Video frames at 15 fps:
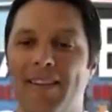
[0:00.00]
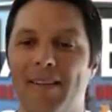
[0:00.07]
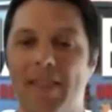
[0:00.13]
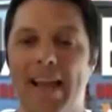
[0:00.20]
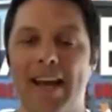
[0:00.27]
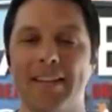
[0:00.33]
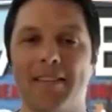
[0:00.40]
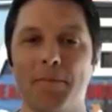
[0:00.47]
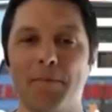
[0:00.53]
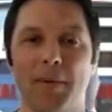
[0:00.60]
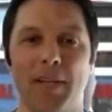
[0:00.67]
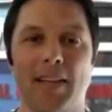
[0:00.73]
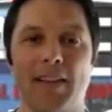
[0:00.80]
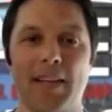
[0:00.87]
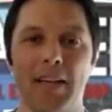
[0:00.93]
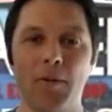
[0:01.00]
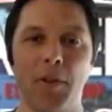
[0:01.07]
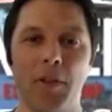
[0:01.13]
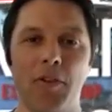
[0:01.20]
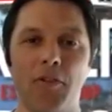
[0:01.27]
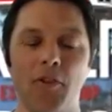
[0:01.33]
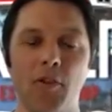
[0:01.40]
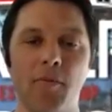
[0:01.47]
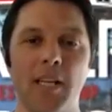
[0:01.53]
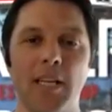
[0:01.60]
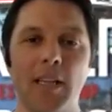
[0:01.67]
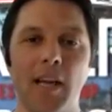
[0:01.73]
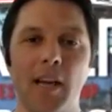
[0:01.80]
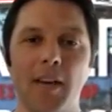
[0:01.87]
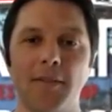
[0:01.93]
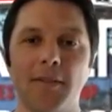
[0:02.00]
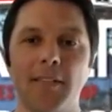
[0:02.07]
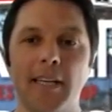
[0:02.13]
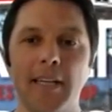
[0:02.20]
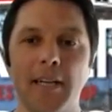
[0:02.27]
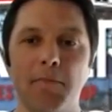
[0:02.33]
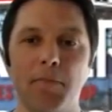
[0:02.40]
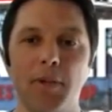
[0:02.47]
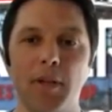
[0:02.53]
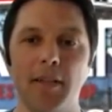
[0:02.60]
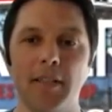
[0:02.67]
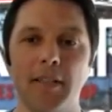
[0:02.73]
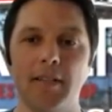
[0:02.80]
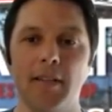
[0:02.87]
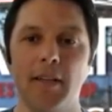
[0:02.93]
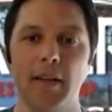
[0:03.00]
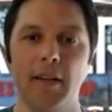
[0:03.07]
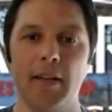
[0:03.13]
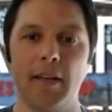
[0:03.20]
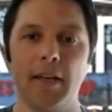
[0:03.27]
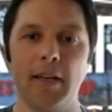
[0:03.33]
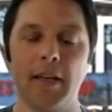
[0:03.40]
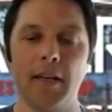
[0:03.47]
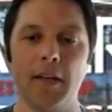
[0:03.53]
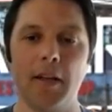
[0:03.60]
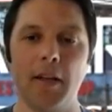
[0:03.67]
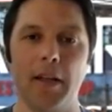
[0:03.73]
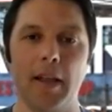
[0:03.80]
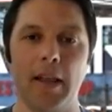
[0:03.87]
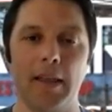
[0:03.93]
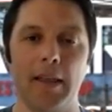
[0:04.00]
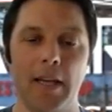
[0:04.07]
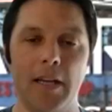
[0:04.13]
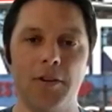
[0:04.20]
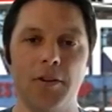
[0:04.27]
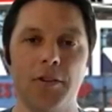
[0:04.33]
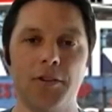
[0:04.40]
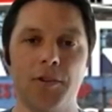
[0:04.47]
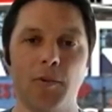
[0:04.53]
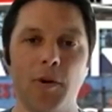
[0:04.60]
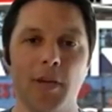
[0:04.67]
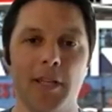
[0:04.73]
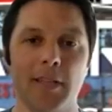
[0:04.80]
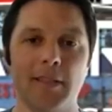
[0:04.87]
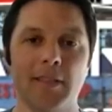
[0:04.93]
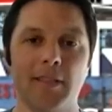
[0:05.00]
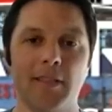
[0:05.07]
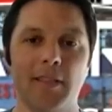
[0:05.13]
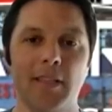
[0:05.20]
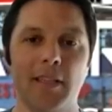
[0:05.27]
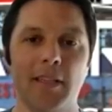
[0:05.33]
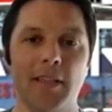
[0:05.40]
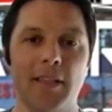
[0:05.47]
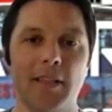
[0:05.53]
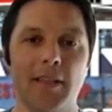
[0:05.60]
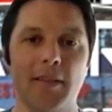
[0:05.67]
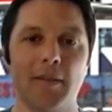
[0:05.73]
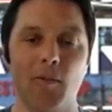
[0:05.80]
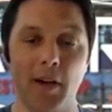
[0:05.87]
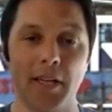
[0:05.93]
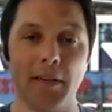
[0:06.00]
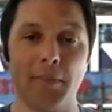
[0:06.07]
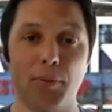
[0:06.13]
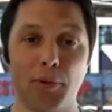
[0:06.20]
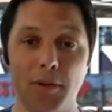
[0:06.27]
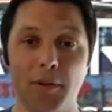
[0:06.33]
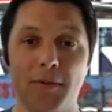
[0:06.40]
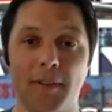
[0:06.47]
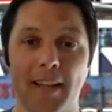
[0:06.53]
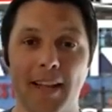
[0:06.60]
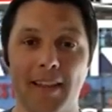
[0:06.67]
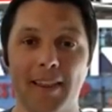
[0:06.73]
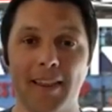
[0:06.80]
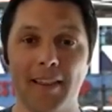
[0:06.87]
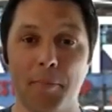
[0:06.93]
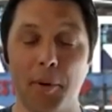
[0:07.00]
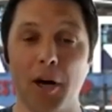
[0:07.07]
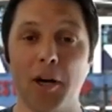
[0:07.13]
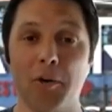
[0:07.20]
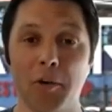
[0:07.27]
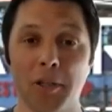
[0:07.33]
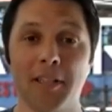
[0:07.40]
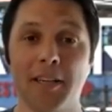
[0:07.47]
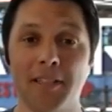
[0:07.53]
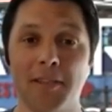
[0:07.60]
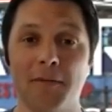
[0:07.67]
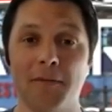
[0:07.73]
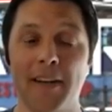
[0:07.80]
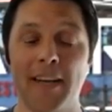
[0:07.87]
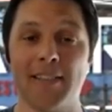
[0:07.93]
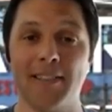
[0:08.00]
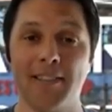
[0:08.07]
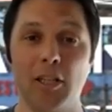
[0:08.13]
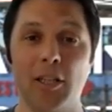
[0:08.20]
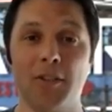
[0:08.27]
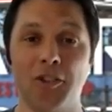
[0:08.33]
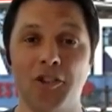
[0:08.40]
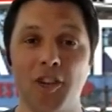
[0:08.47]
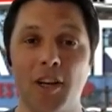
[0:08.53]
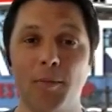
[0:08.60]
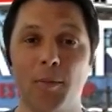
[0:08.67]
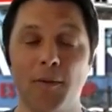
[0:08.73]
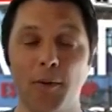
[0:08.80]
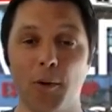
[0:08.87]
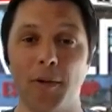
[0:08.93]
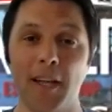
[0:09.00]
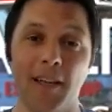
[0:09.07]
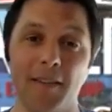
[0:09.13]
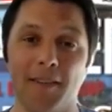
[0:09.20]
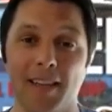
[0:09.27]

that's a big thing with so many layoffs taking place. The lenders are wanting proof that the borrower does in fact still have a job before they